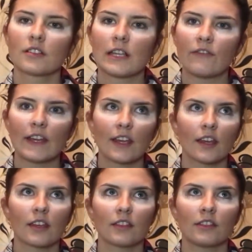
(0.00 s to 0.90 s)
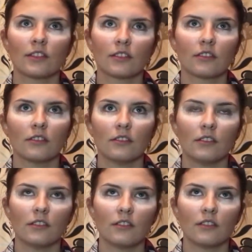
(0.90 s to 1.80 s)
So I think
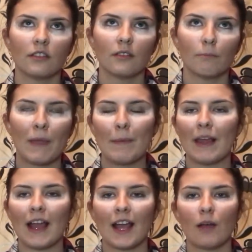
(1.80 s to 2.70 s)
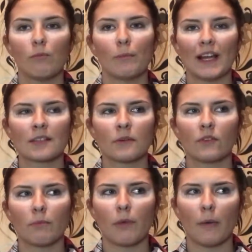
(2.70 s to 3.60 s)
maybe I am best with
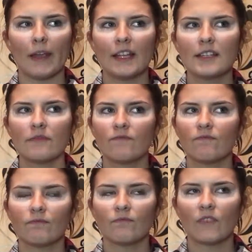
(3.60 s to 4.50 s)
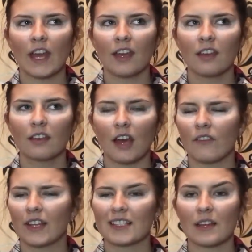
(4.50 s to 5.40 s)
the pomade thing. I
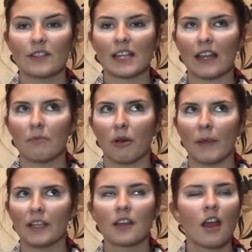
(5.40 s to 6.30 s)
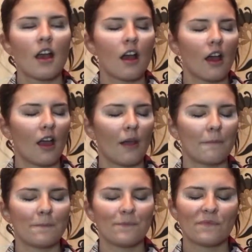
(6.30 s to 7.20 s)
think that's how you say it, the pomade.
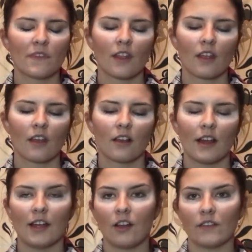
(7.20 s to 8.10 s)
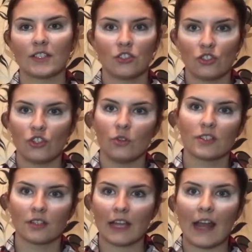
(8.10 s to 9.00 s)
And obviously just use
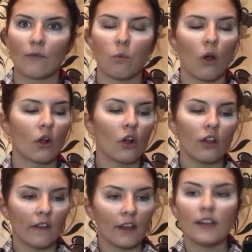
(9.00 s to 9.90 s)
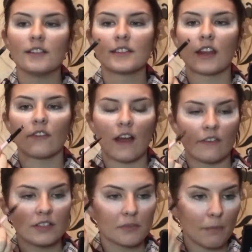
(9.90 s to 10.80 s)
the kind of one colour instead of
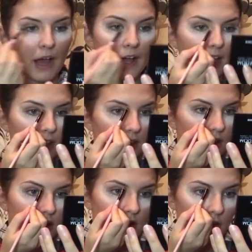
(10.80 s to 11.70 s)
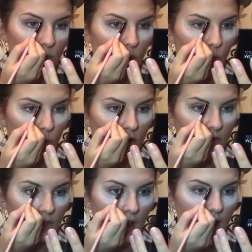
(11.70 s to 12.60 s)
having to buy all
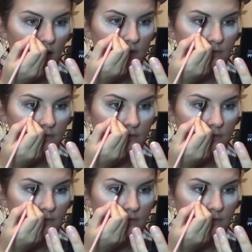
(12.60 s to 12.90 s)
of that.